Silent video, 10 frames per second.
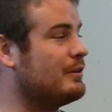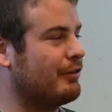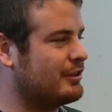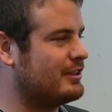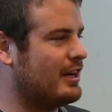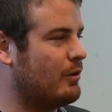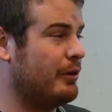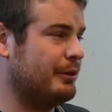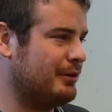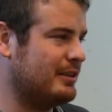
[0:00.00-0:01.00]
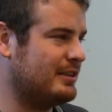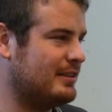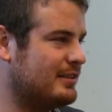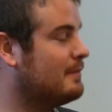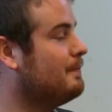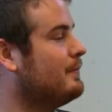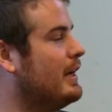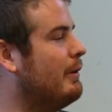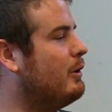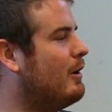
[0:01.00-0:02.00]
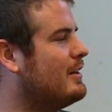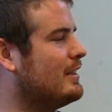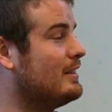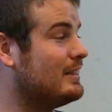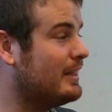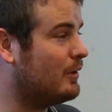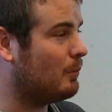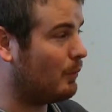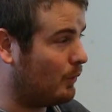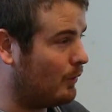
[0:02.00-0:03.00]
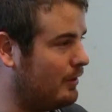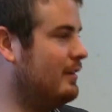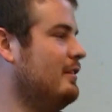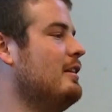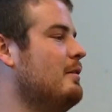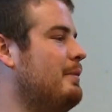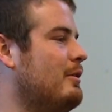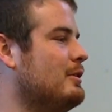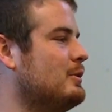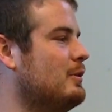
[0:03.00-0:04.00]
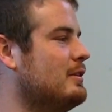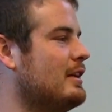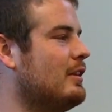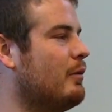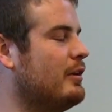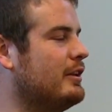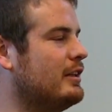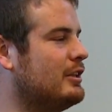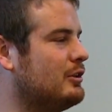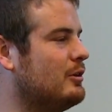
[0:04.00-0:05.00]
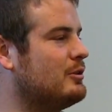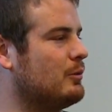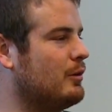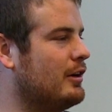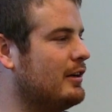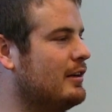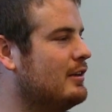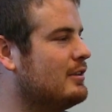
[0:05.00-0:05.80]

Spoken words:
and versatile welding process. It requires a little more than the power source and the welding electrodes to work,